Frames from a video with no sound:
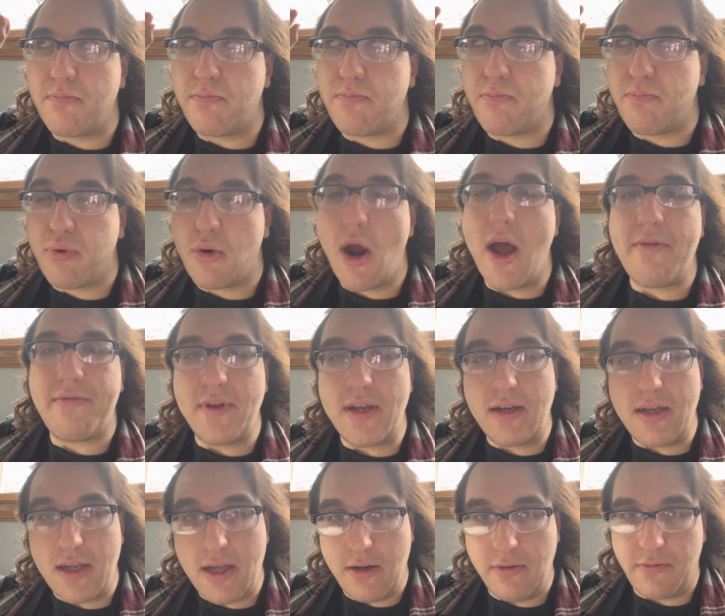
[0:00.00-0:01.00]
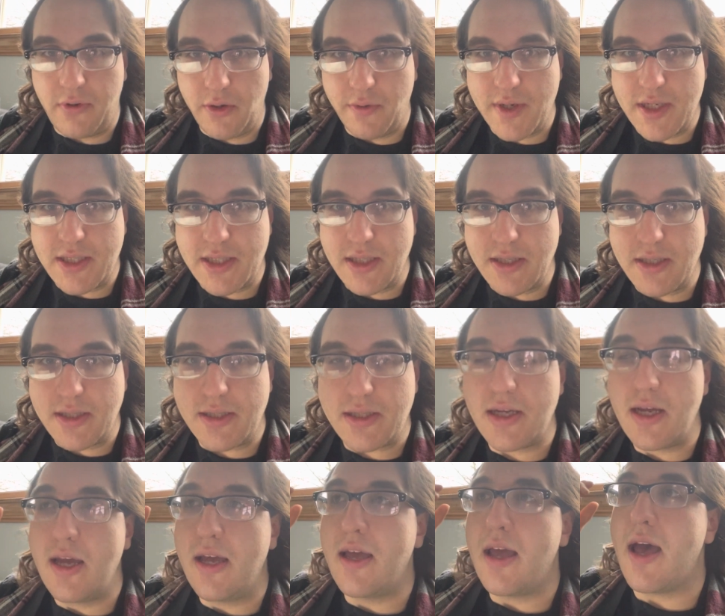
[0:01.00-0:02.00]
profit influences
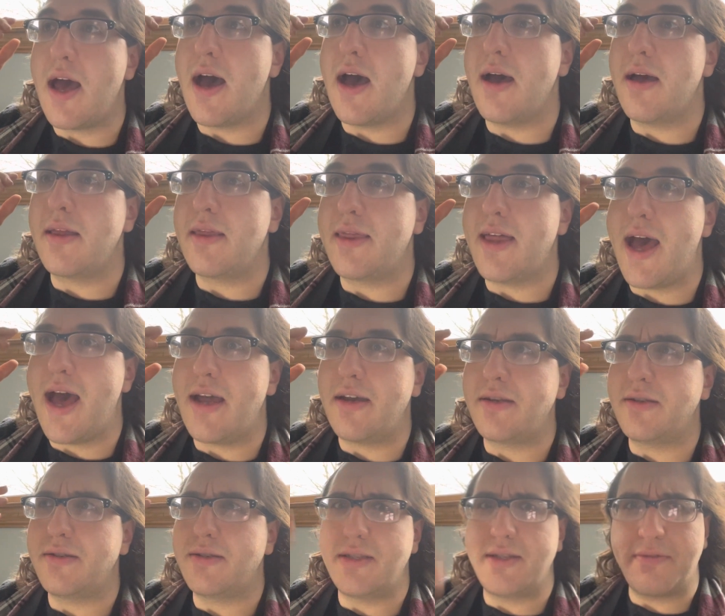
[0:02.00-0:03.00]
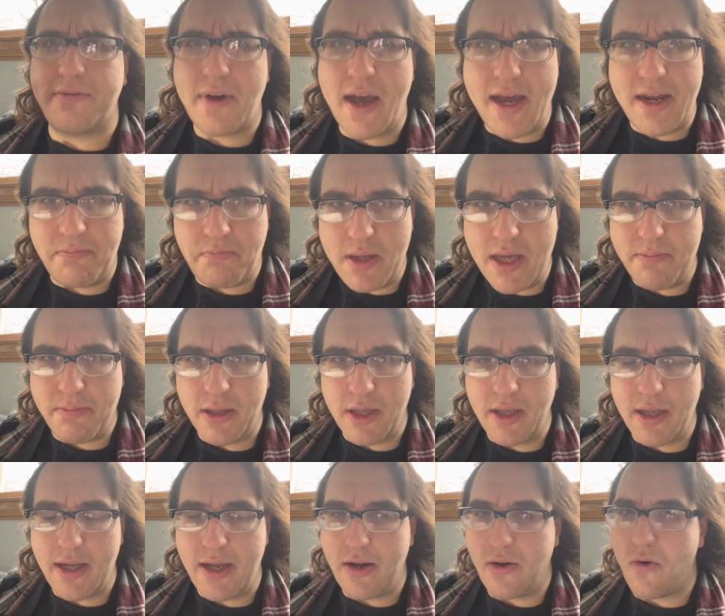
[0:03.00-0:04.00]
that divide
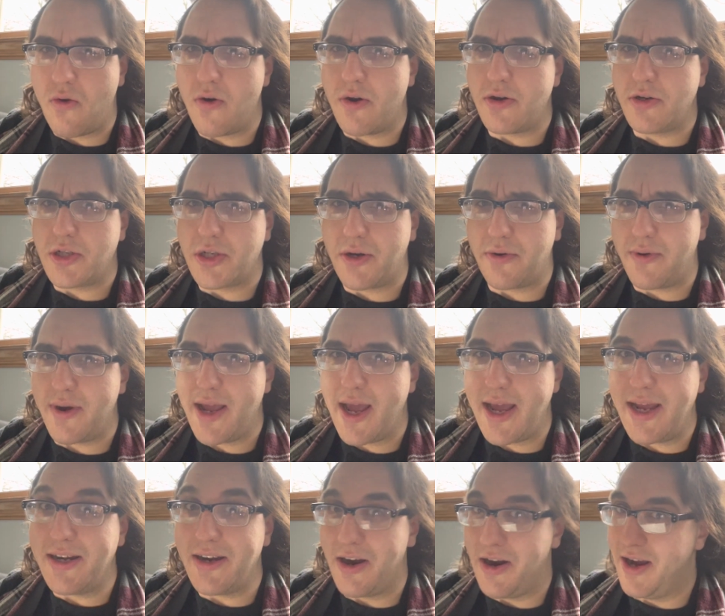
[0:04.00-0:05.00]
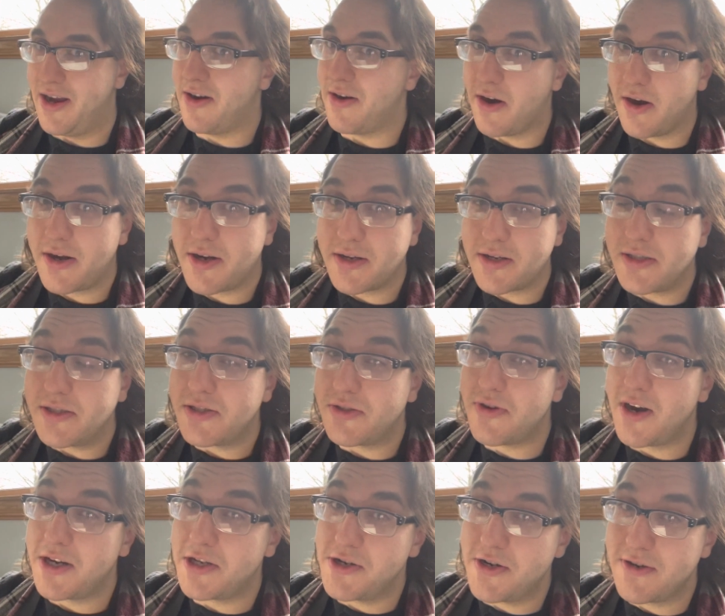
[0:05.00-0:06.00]
people in order to create hierarchical
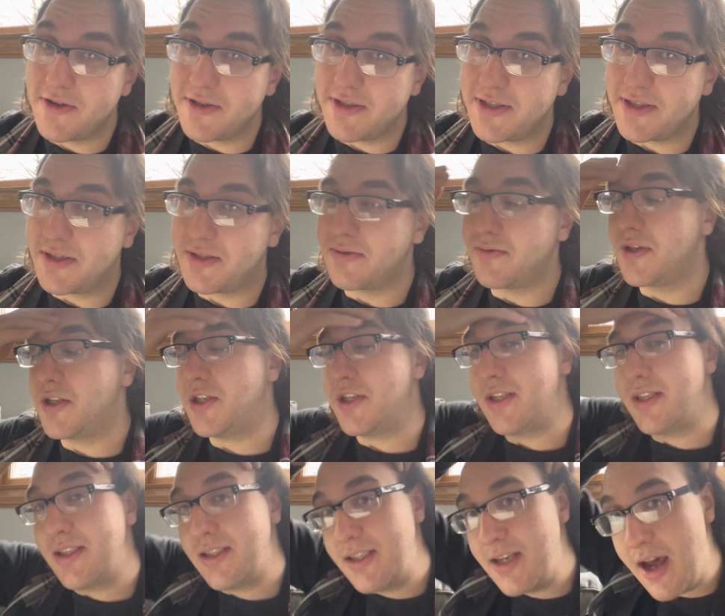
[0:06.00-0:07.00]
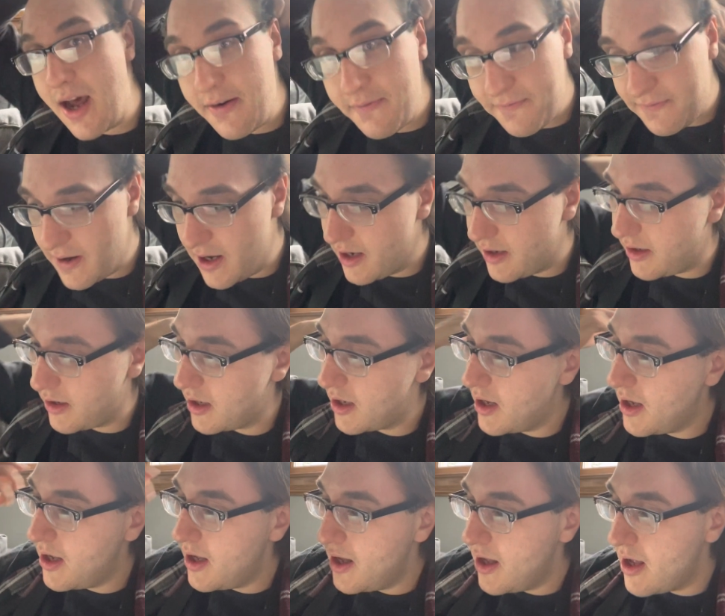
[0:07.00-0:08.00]
structures, which is not fun.
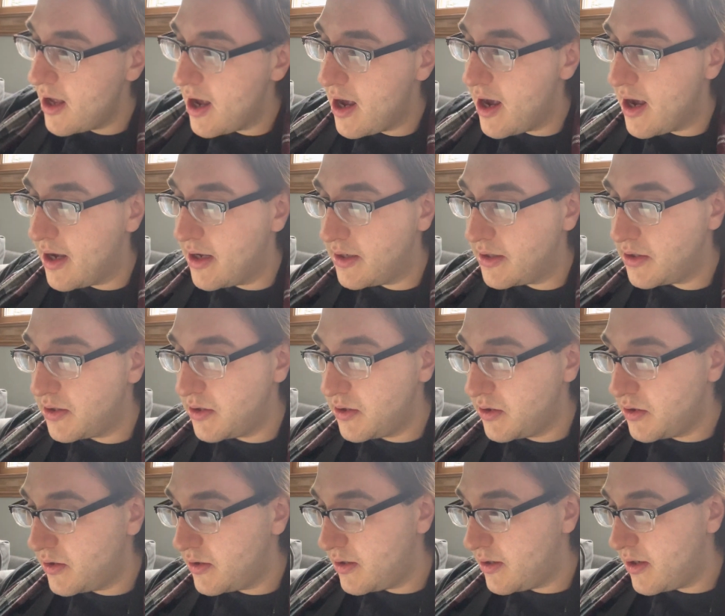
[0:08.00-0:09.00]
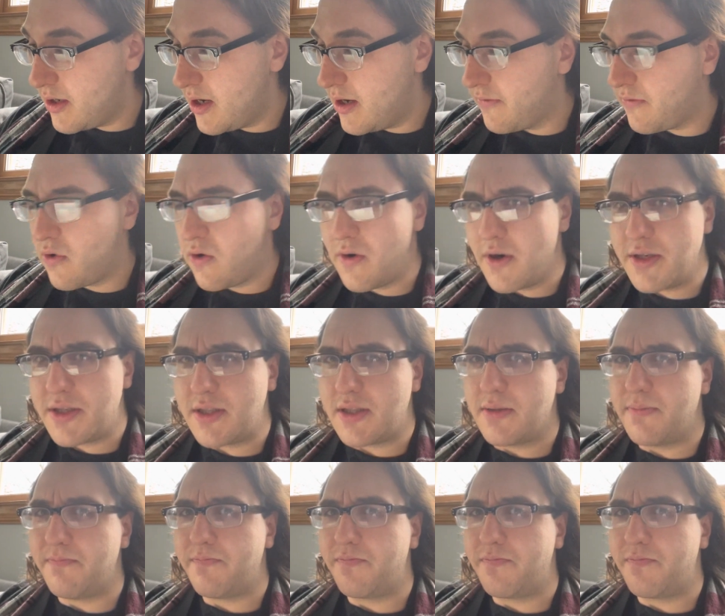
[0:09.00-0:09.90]
And of course,